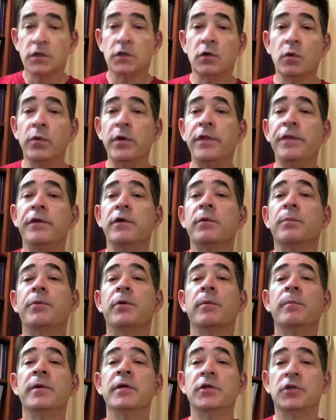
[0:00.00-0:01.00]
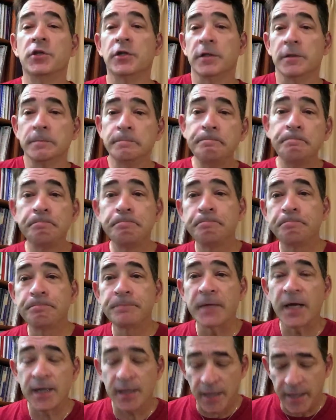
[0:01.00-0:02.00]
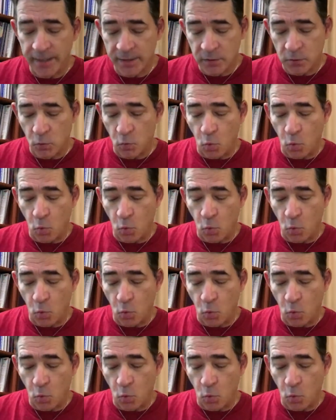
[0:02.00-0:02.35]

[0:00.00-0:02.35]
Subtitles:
So with your permission, I'd like